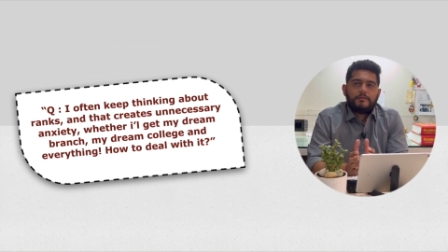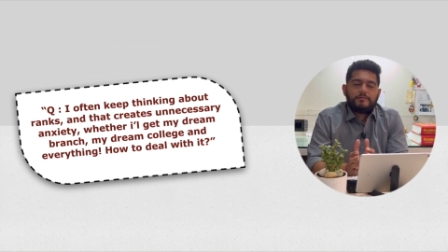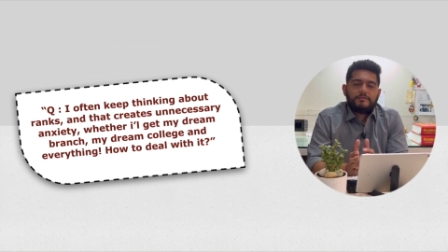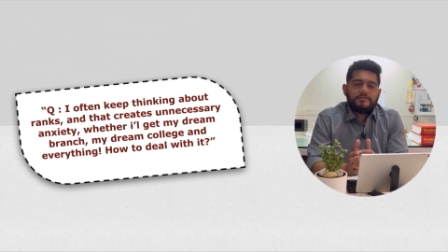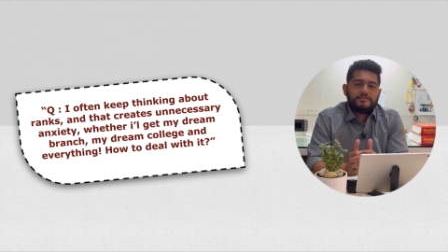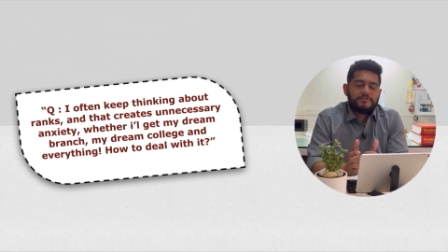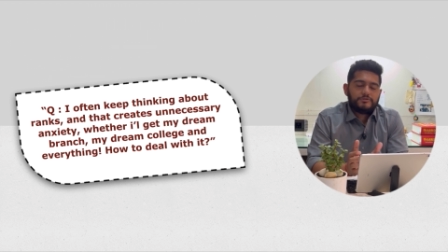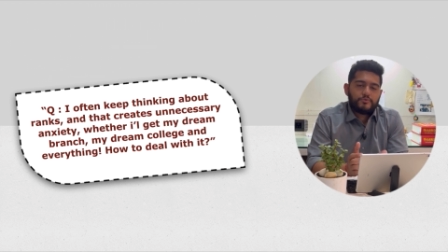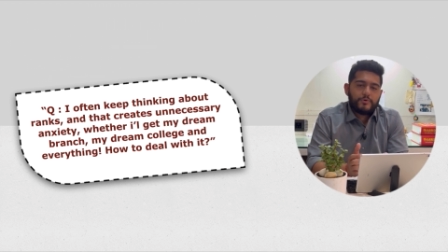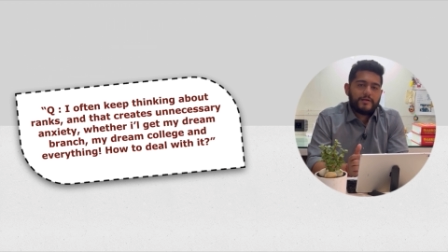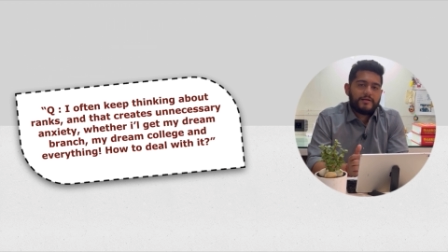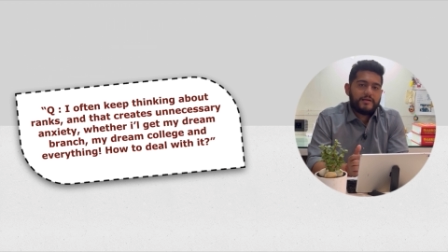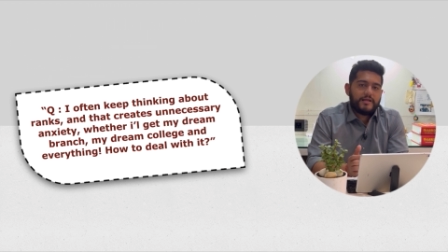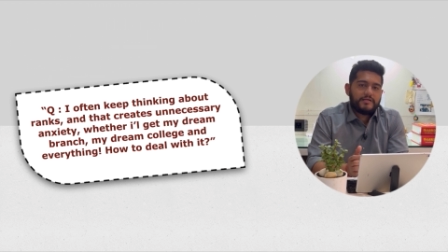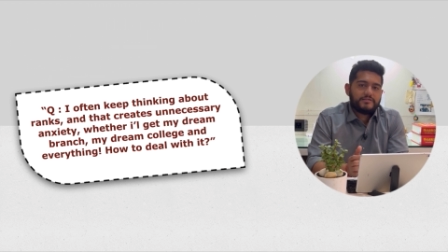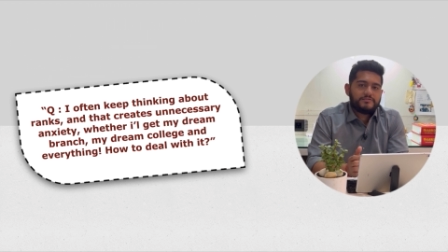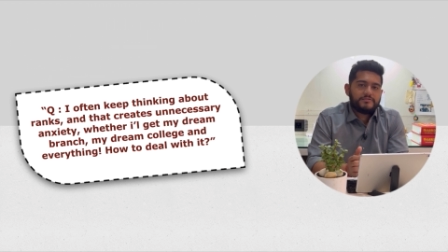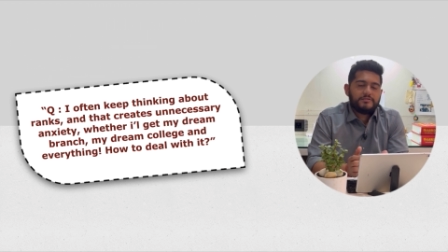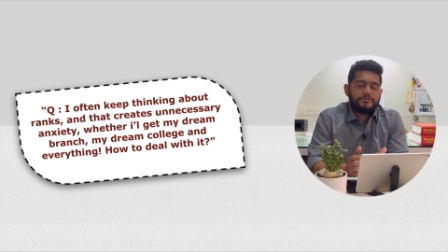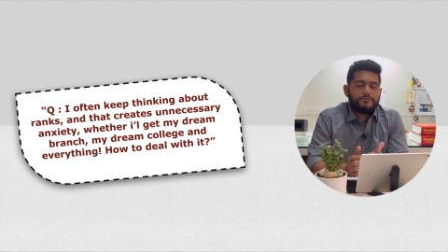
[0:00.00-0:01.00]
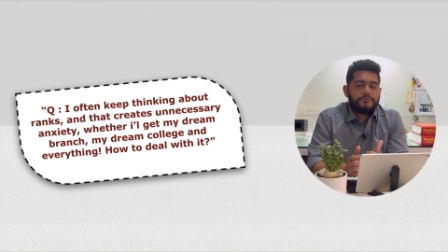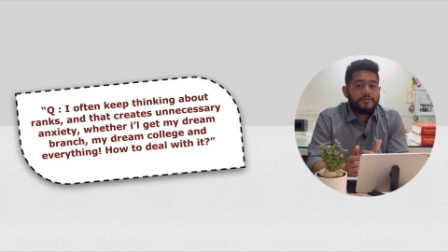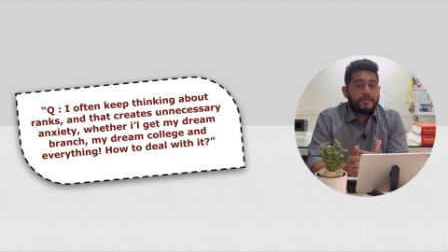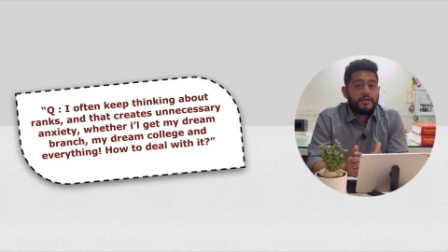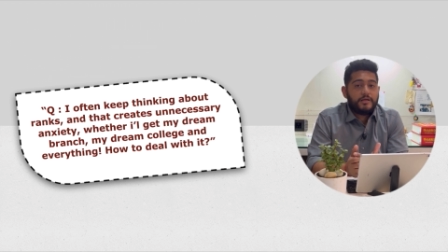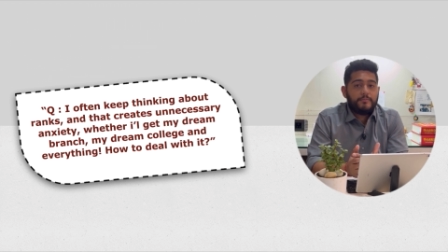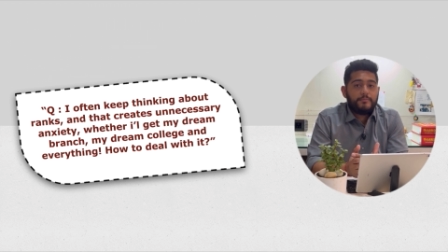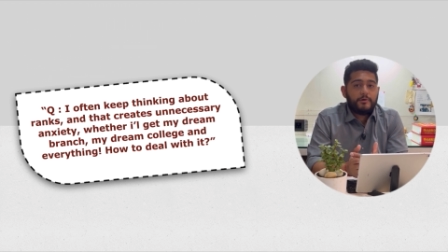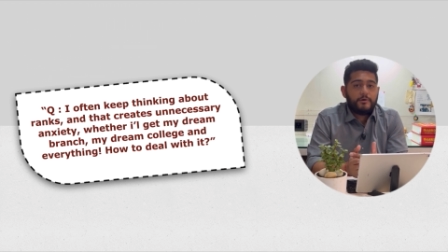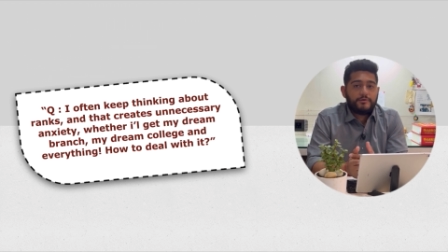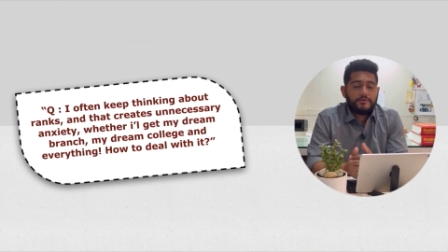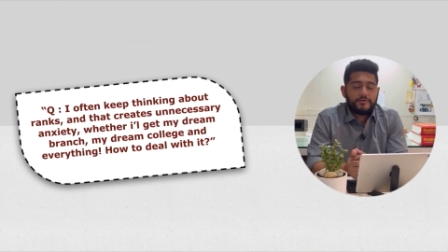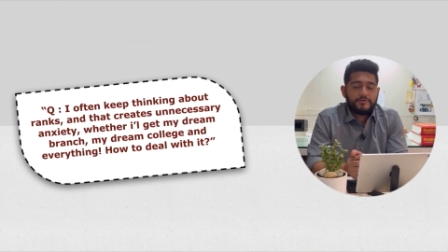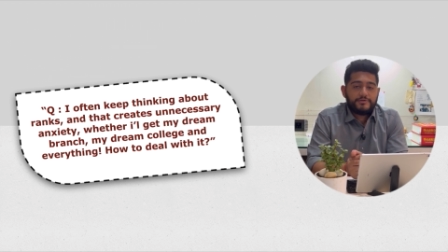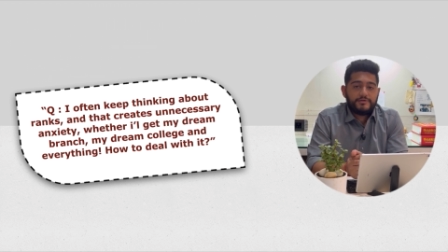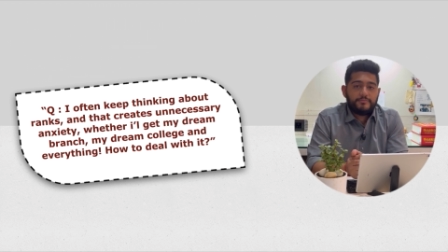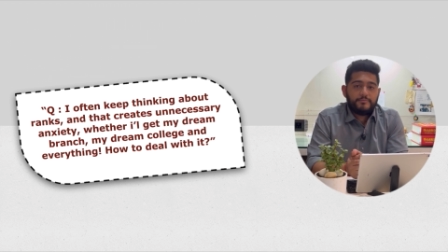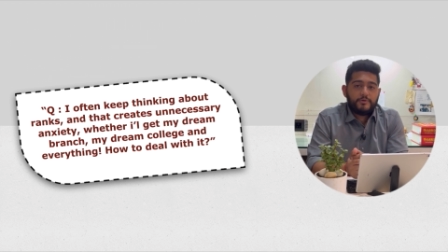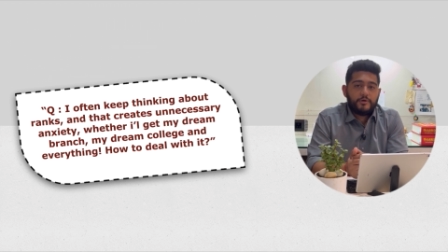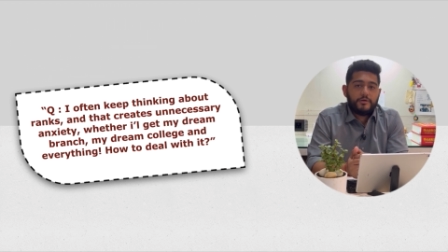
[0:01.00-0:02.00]
this is quite natural to think about your
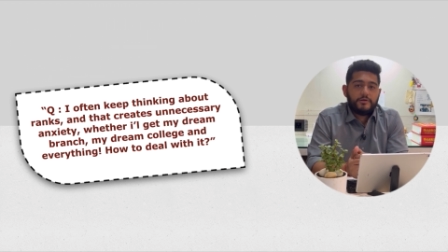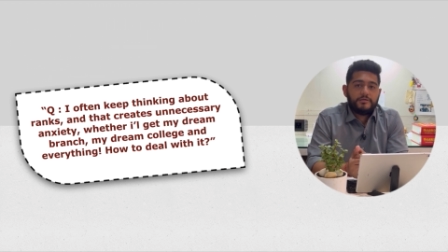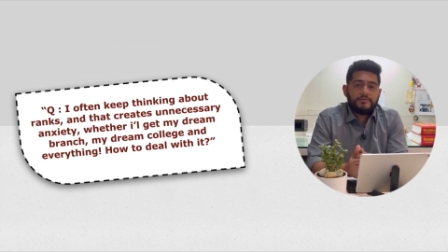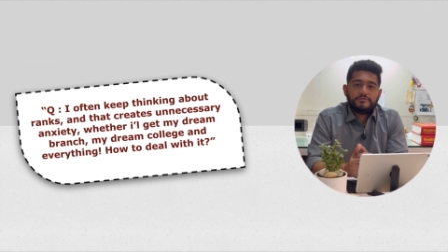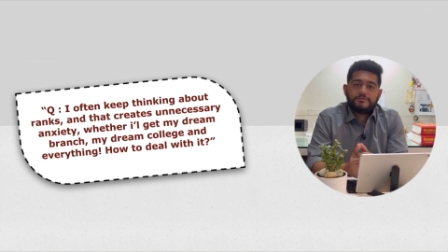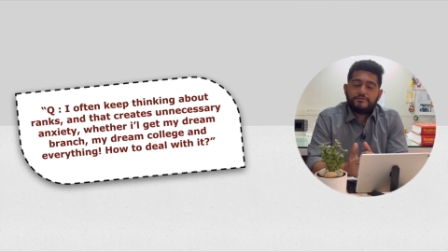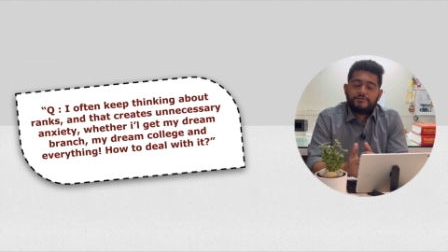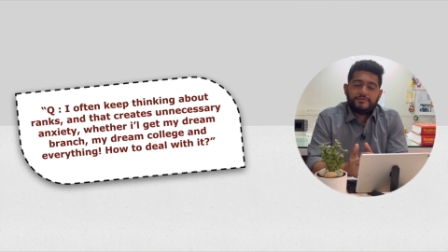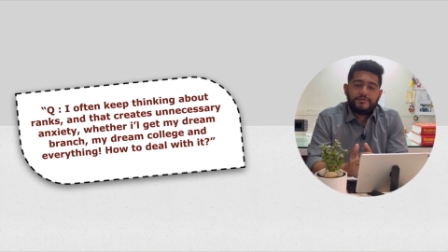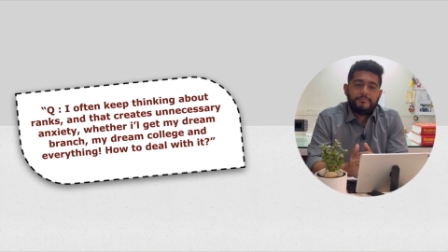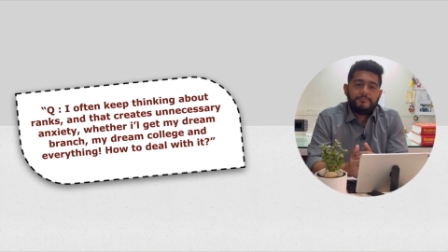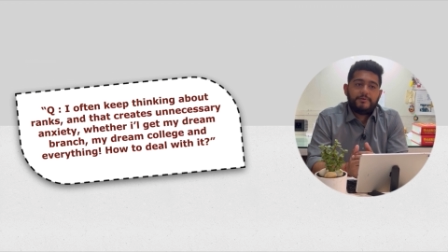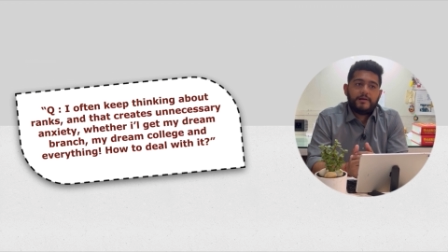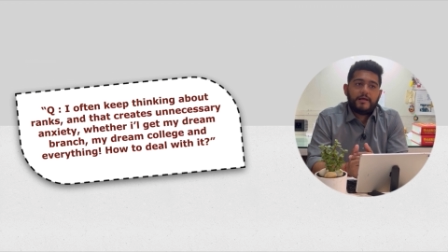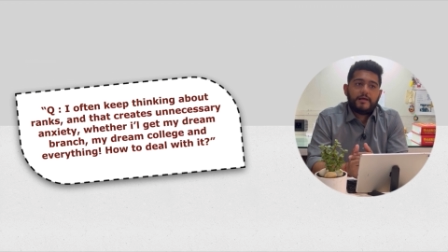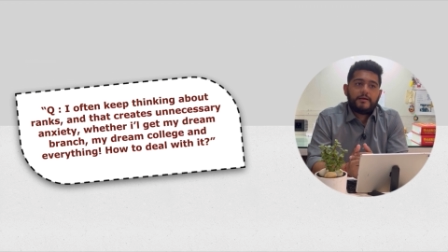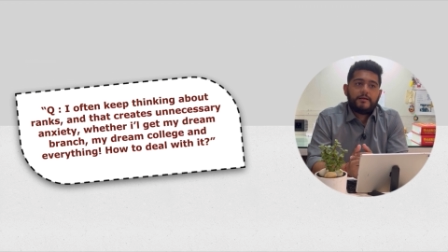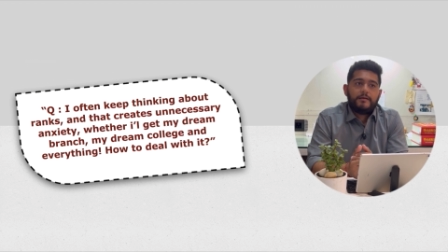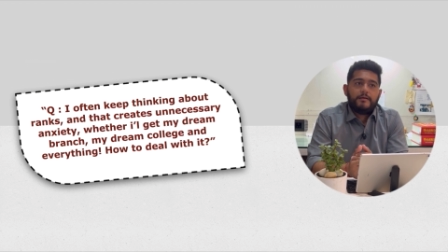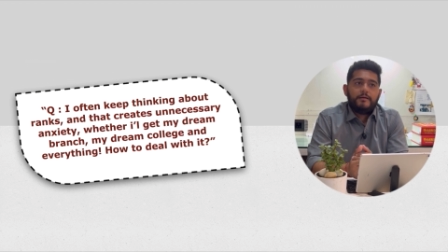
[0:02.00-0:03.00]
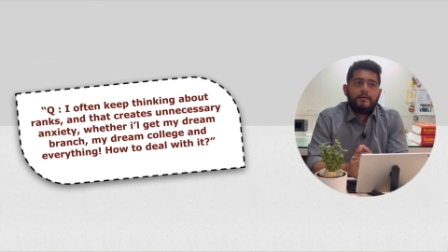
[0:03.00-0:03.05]
dream college, your dream brand.